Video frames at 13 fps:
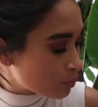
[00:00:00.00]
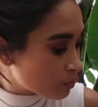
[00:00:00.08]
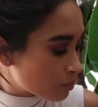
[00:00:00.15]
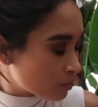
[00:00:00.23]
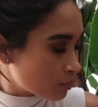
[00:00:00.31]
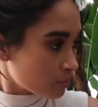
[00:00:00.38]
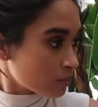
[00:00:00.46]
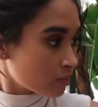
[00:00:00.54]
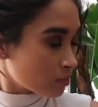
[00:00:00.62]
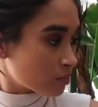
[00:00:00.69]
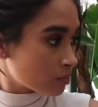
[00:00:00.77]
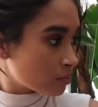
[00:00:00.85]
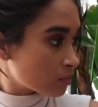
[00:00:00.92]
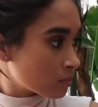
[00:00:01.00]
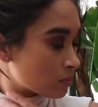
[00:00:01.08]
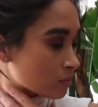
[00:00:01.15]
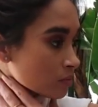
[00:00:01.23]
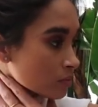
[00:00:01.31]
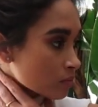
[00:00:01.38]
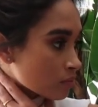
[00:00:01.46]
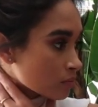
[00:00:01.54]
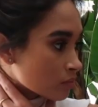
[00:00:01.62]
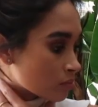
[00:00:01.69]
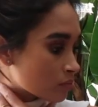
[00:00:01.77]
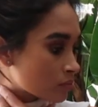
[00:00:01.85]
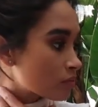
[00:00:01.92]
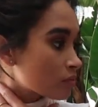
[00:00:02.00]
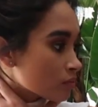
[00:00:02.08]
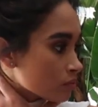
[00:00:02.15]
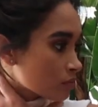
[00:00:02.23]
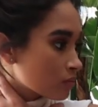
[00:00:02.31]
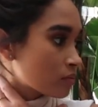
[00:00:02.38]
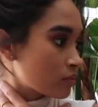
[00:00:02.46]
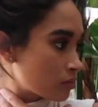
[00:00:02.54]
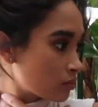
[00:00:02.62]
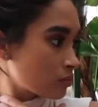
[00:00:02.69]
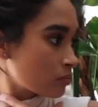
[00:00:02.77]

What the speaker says: The person shown says nothing.